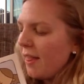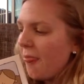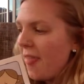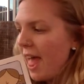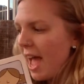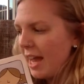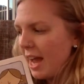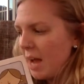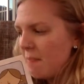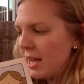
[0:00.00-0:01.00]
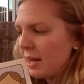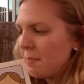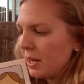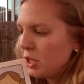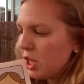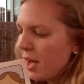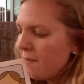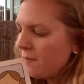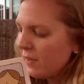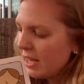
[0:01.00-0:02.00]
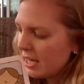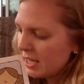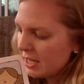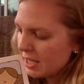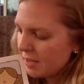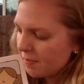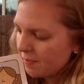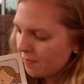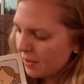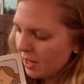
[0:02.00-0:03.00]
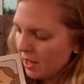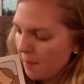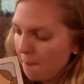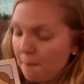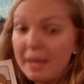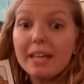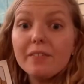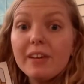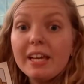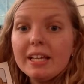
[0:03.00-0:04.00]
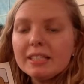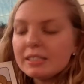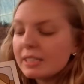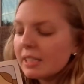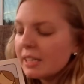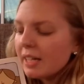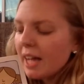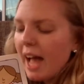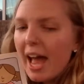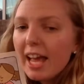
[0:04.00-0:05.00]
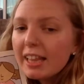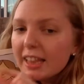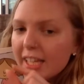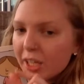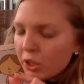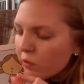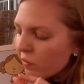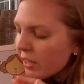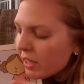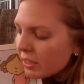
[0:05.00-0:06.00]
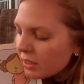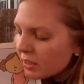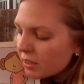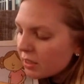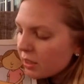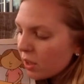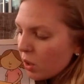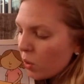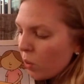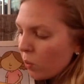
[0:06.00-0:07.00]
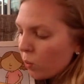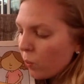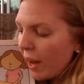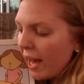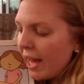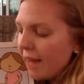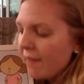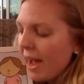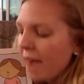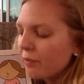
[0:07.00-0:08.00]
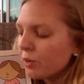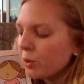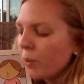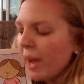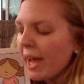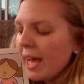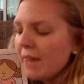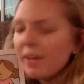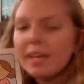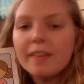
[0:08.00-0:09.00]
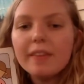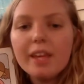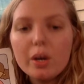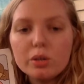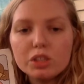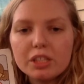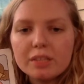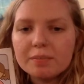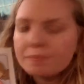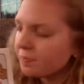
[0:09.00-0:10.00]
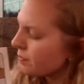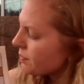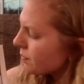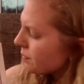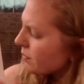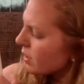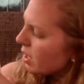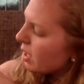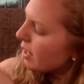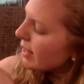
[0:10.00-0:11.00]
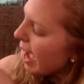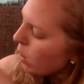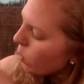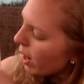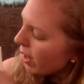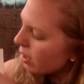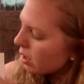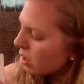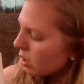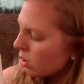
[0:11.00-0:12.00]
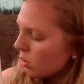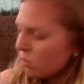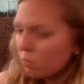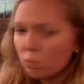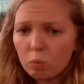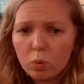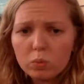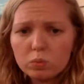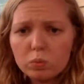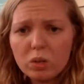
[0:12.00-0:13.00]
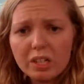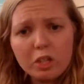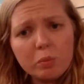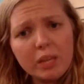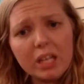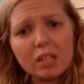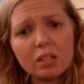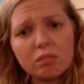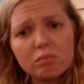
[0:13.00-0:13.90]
Then I make a bunch of V's. Big V's and little V's. Wave after wave in the ocean. Now what? Well, what do you mean?